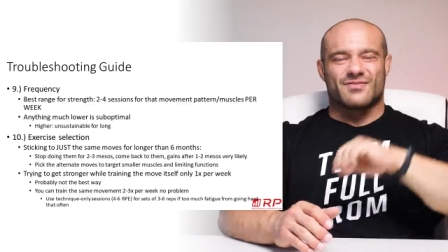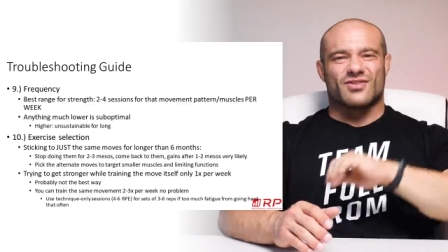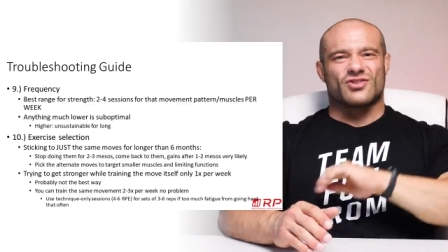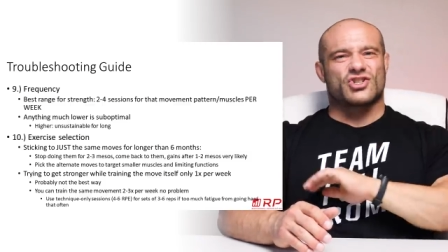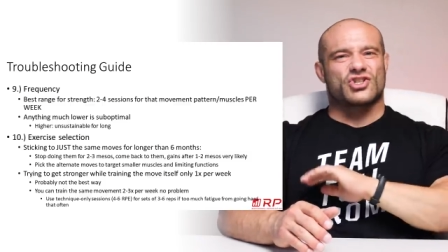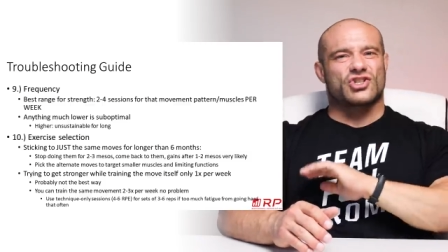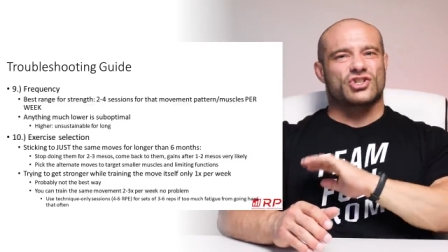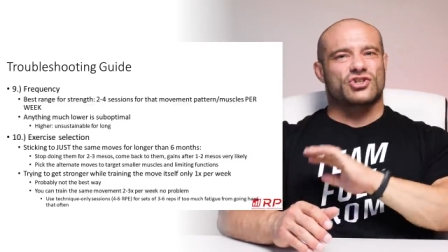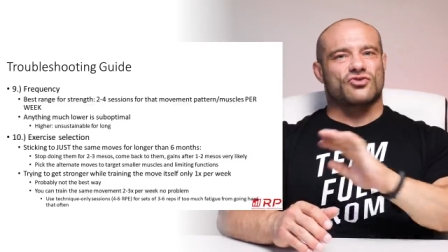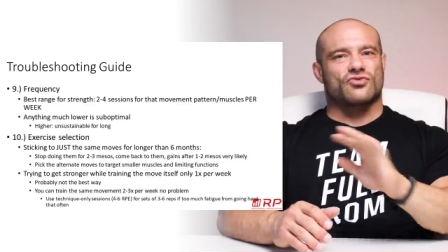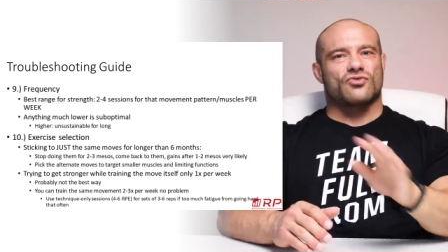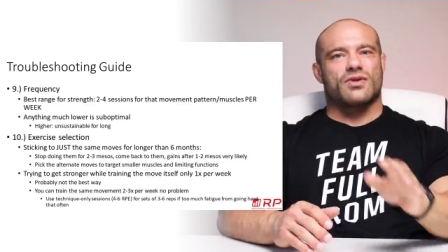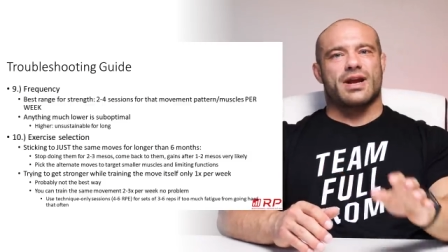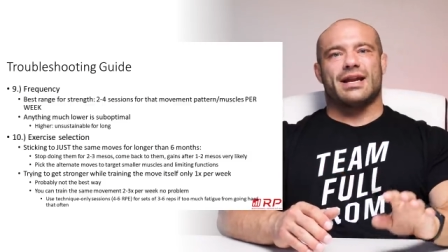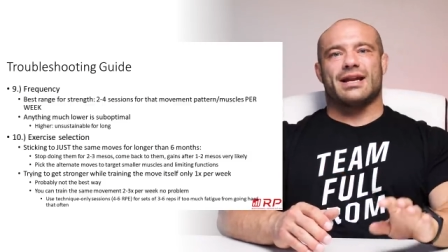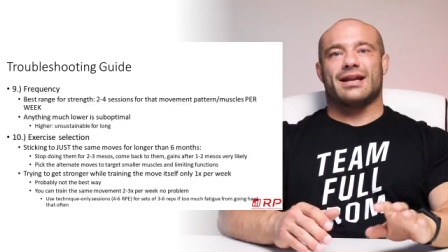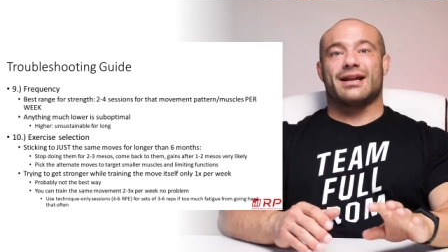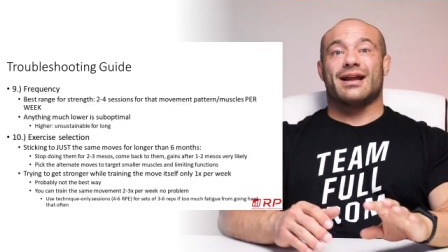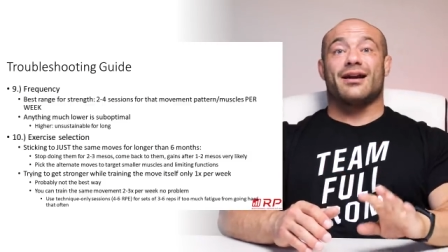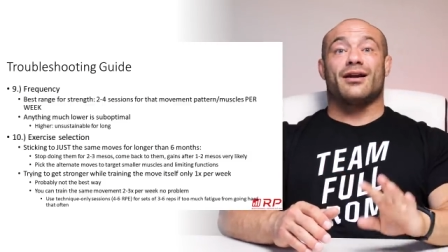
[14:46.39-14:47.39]
months
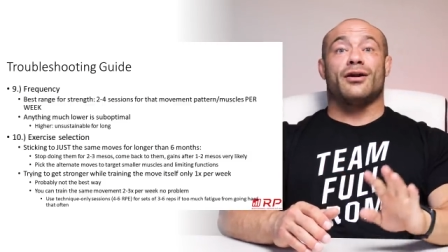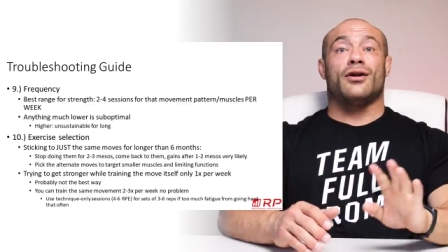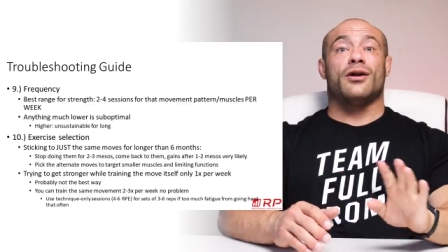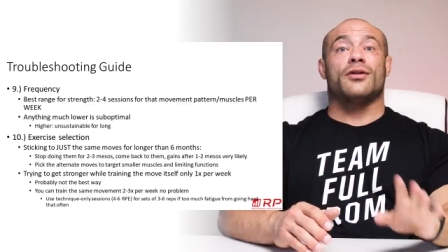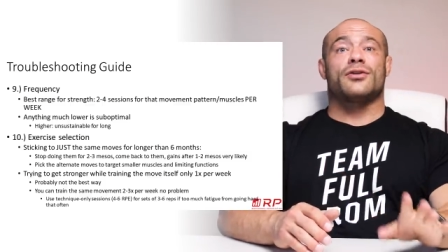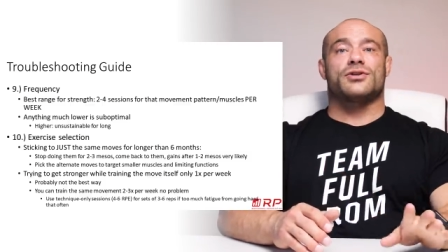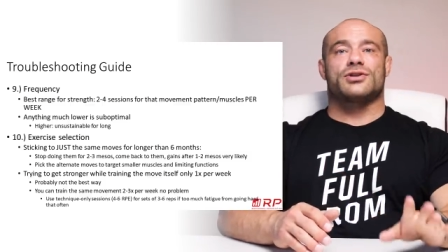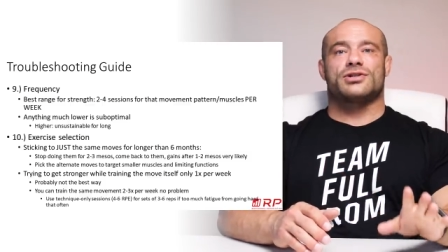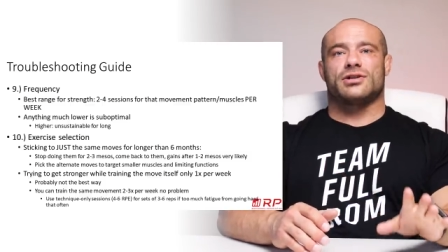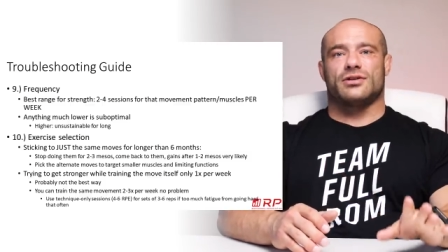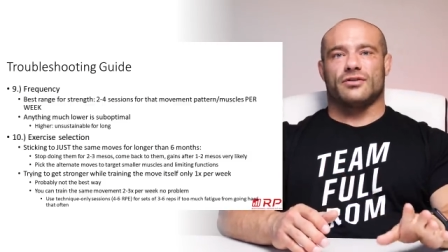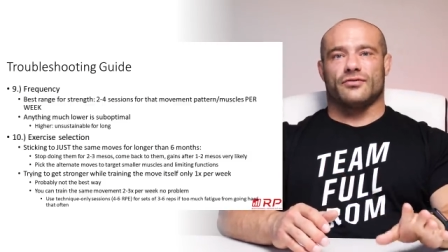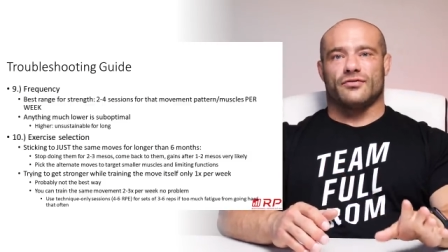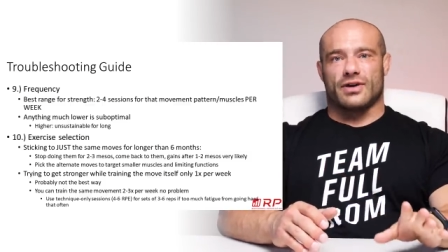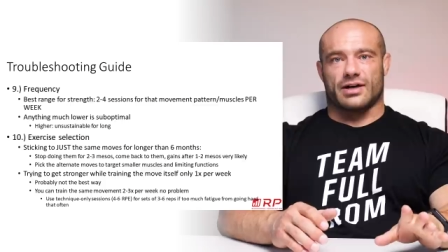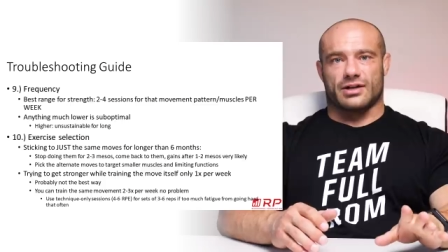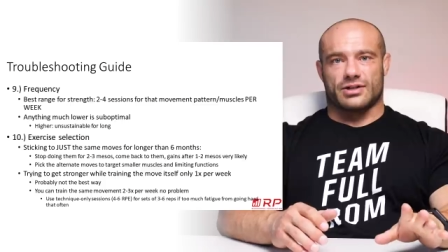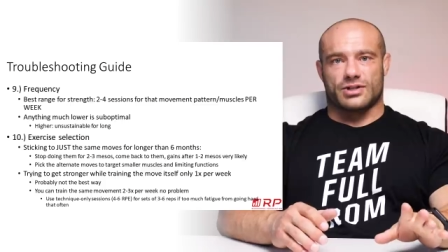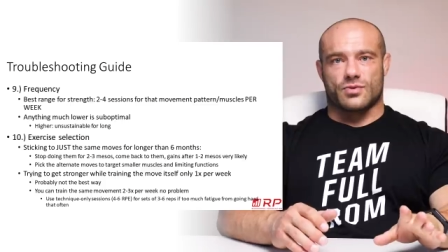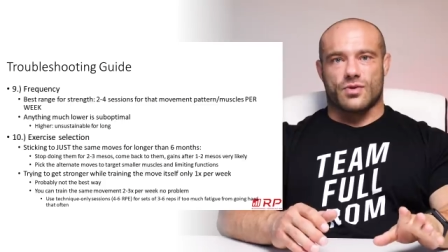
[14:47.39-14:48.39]
straight and not another single
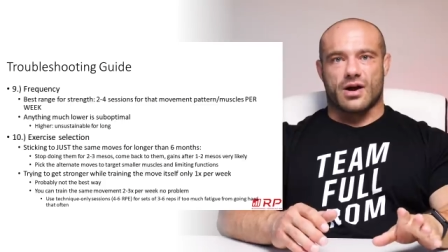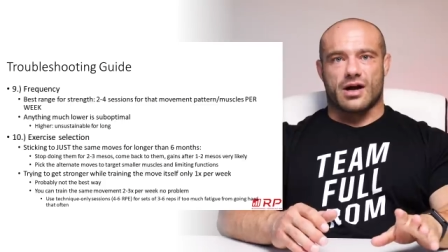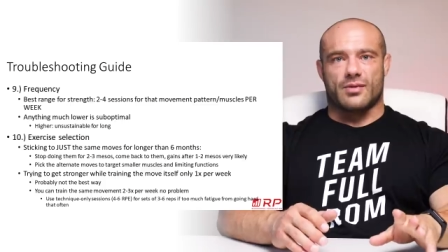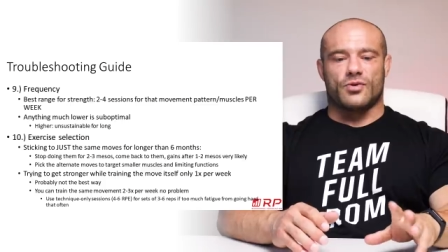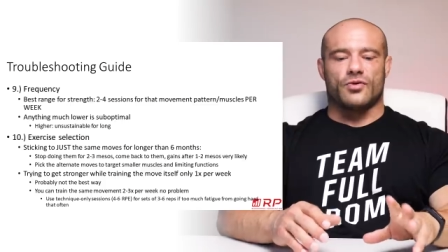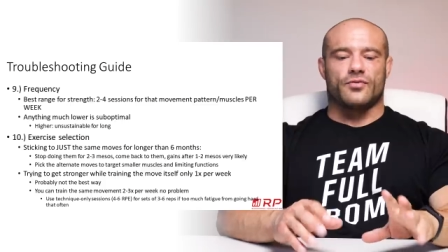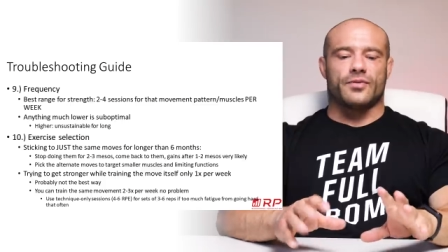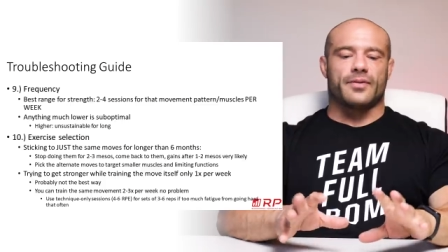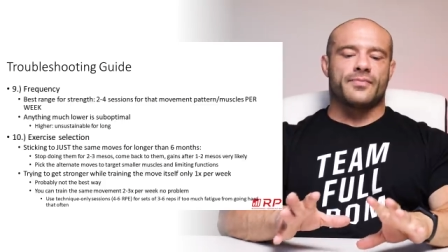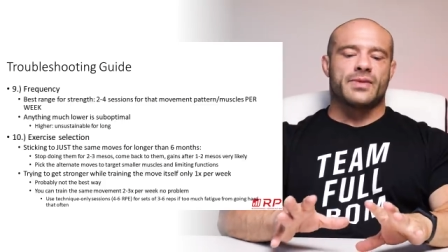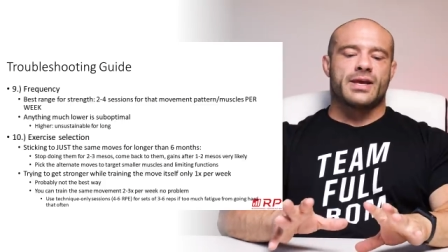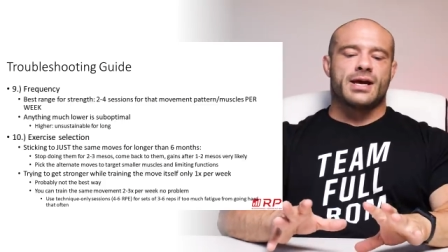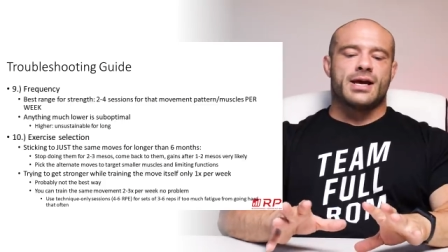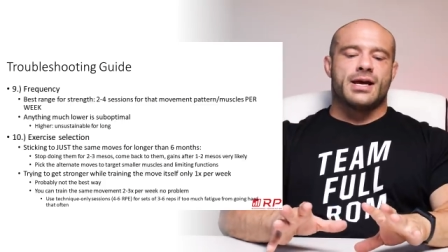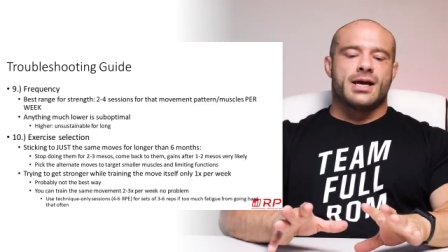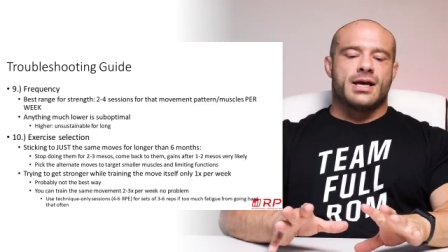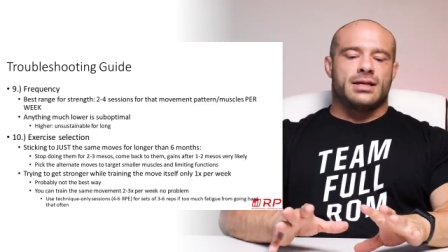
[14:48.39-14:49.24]
fucking squat movement.